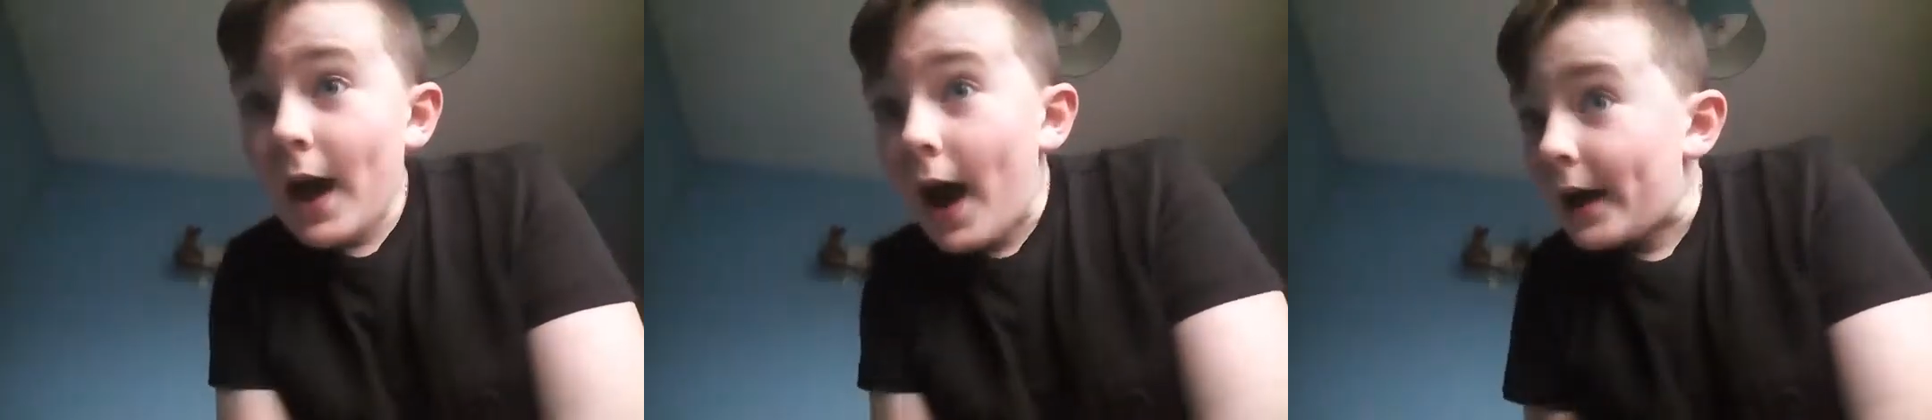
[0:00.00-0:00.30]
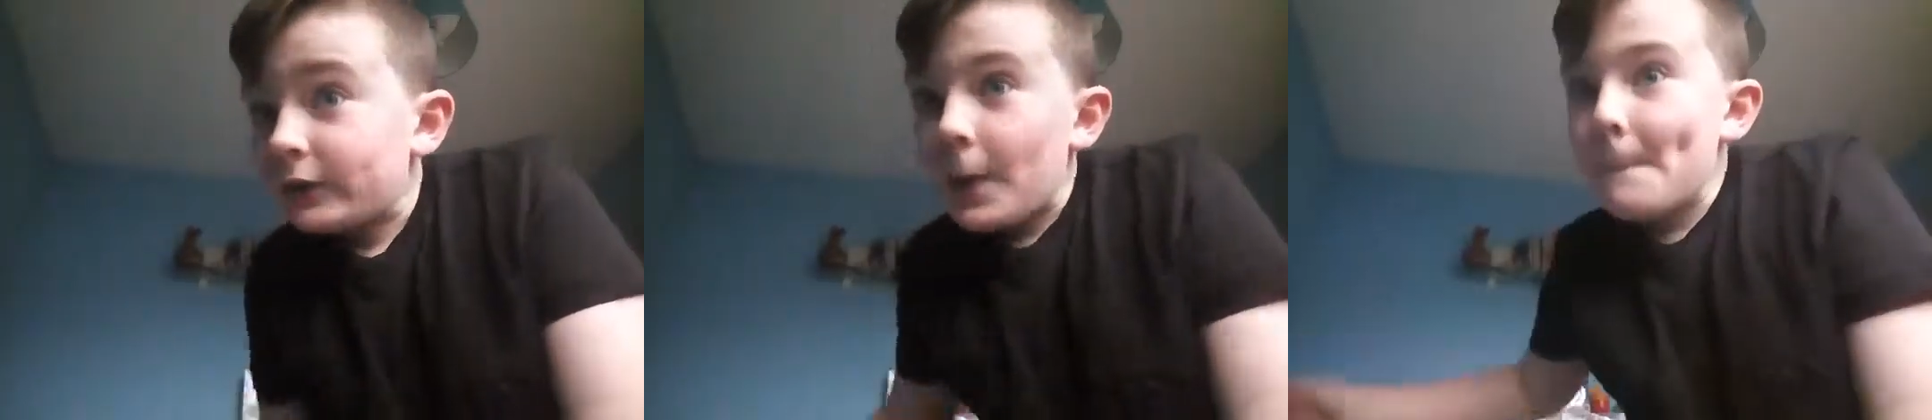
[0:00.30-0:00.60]

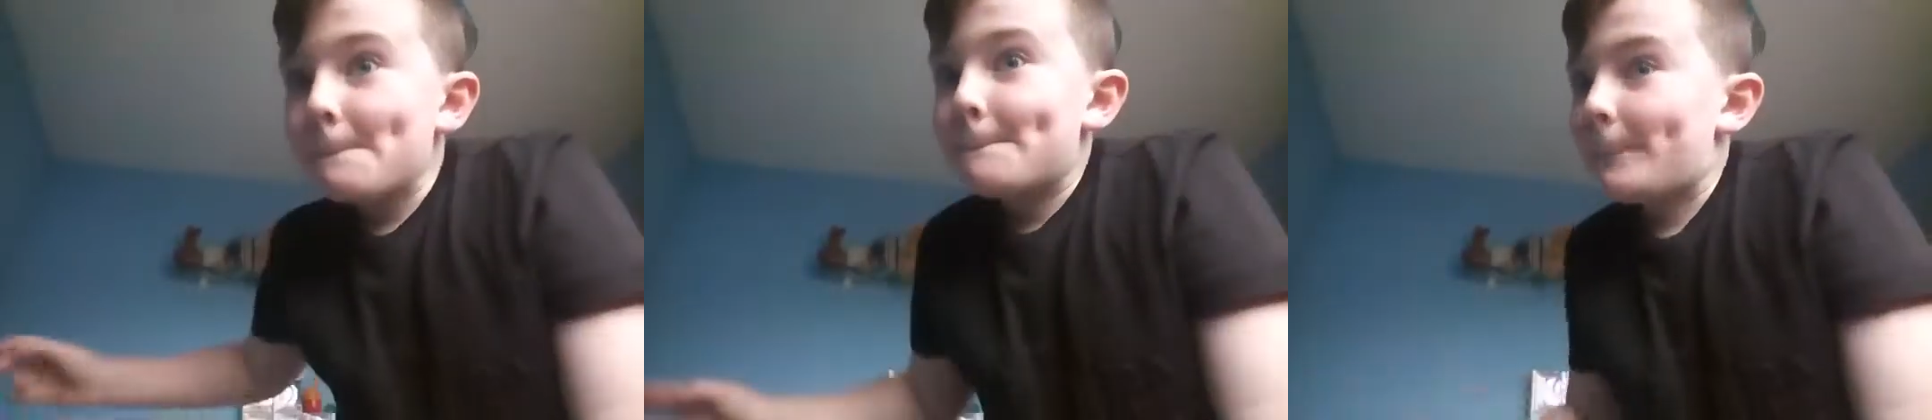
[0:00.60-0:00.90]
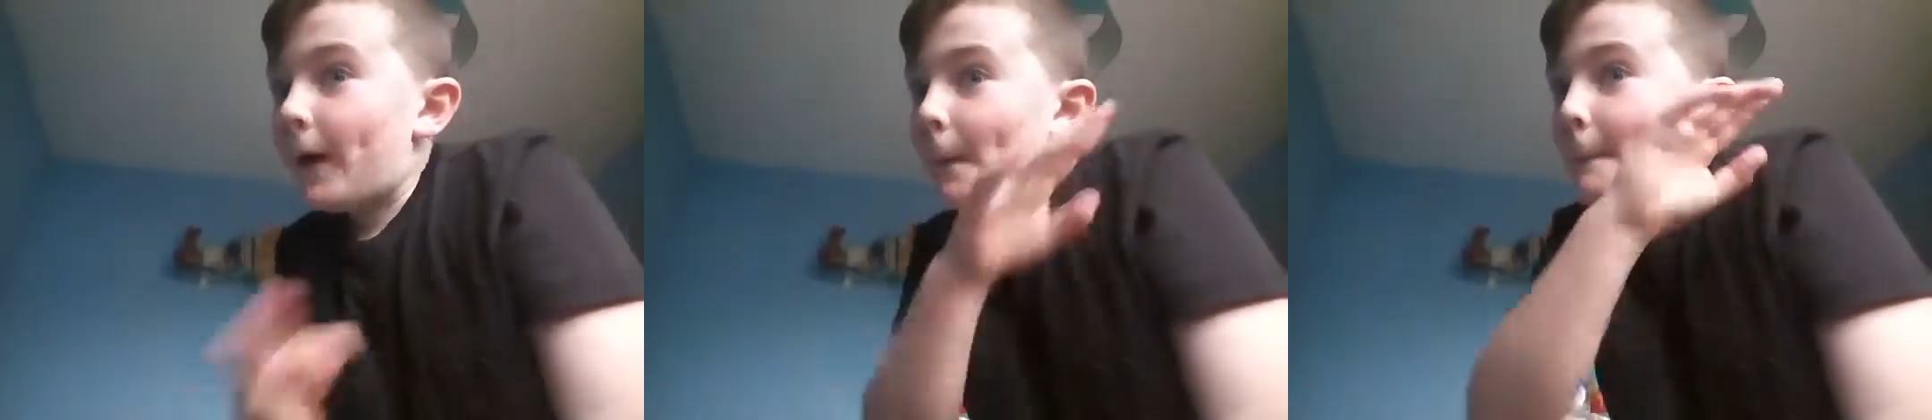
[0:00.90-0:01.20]
and...
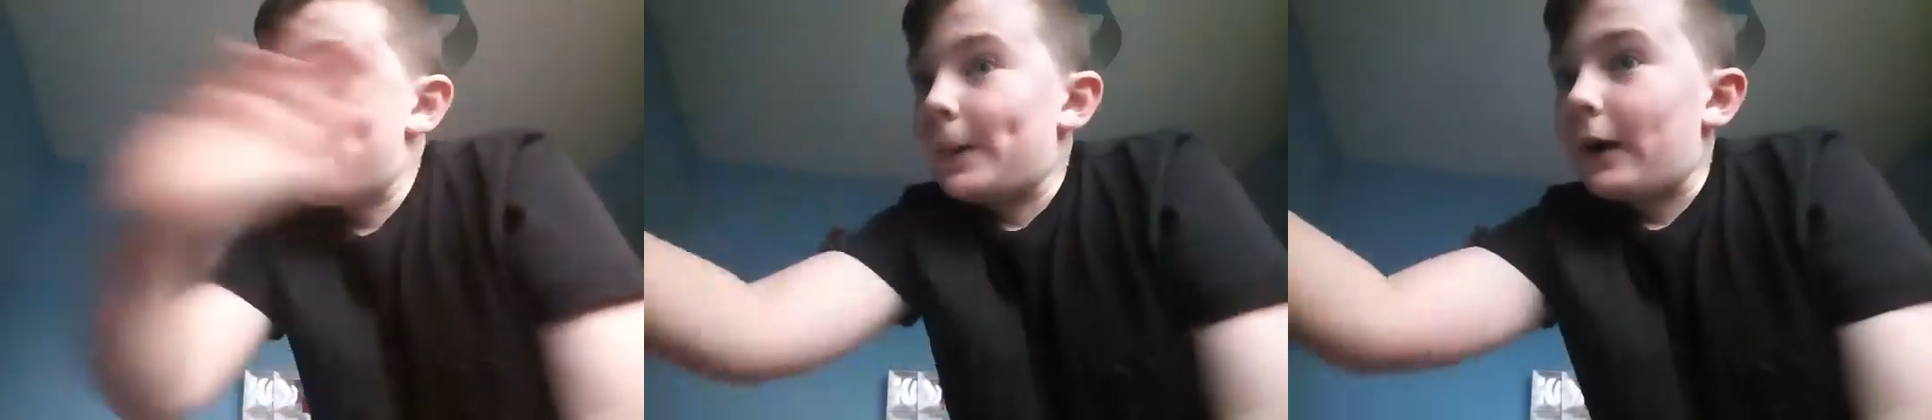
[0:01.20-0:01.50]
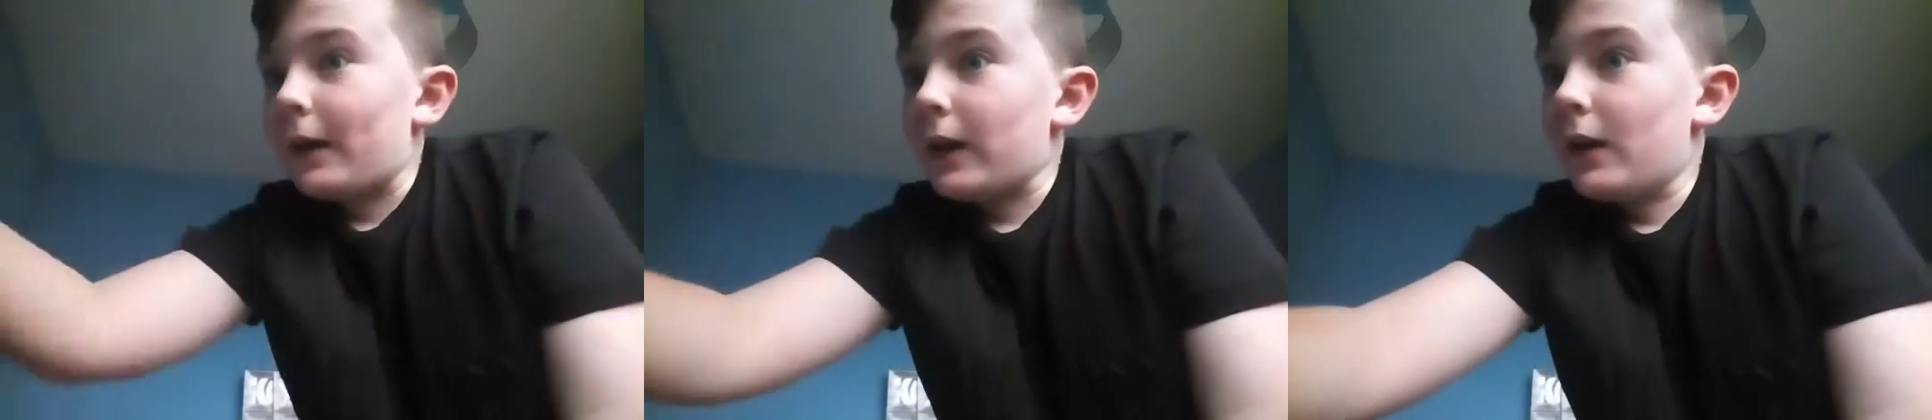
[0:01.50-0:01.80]
Bye.
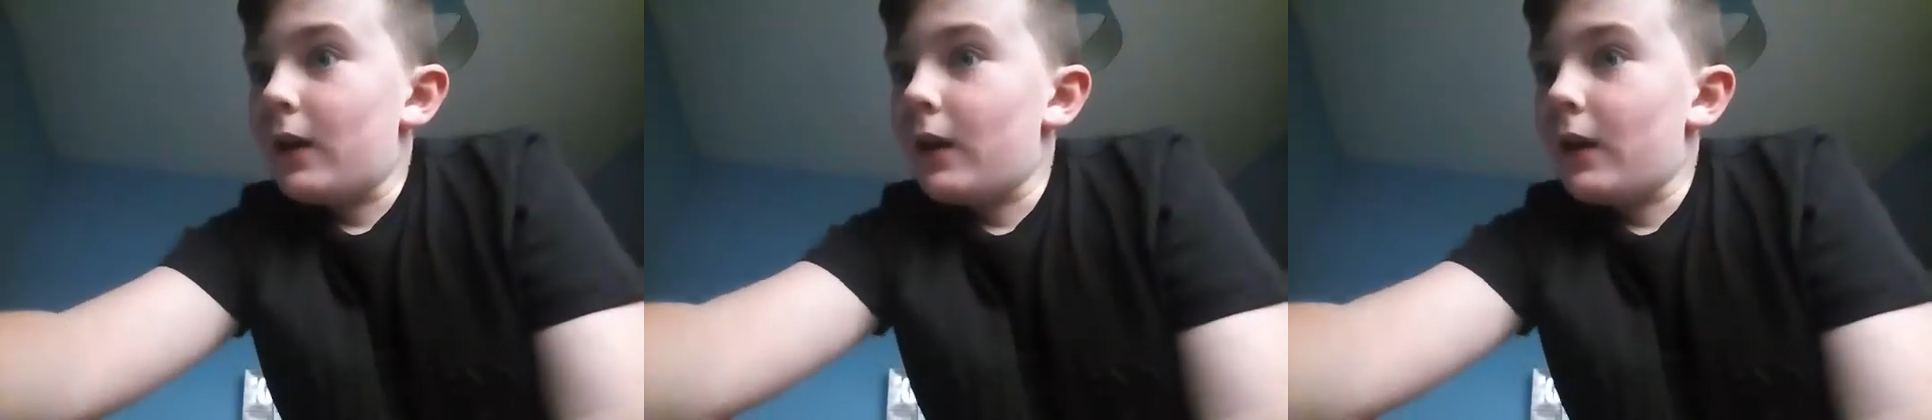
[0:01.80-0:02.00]
Bye.